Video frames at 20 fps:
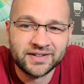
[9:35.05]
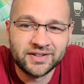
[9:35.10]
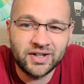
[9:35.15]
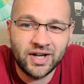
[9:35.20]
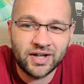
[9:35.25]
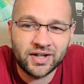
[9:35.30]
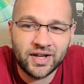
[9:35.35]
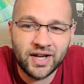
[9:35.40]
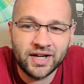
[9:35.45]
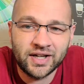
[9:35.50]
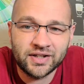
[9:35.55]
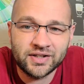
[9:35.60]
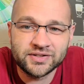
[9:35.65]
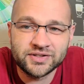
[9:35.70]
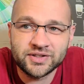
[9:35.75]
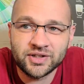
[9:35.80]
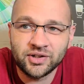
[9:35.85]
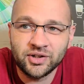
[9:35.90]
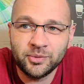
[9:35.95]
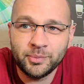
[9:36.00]
got kind of
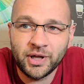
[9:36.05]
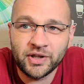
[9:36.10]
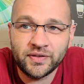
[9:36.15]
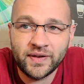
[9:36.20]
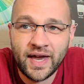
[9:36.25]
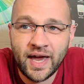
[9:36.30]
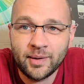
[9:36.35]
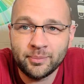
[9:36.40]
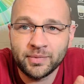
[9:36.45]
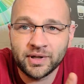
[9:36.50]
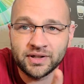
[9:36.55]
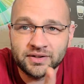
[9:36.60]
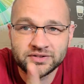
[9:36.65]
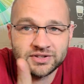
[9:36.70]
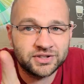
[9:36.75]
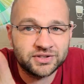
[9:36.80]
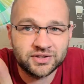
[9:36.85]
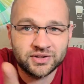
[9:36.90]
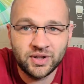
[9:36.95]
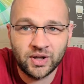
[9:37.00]
concerned about that. But
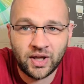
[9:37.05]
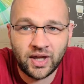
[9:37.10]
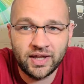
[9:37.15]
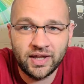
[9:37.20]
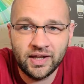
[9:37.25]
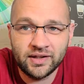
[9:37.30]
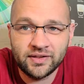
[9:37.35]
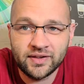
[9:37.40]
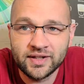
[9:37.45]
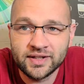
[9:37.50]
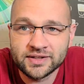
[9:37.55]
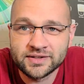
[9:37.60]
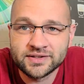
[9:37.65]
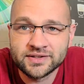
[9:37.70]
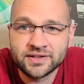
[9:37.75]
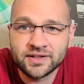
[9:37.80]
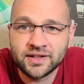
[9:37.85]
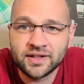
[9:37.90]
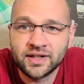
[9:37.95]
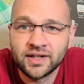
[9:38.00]
just looking at
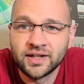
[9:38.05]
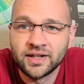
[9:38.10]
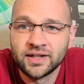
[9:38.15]
this,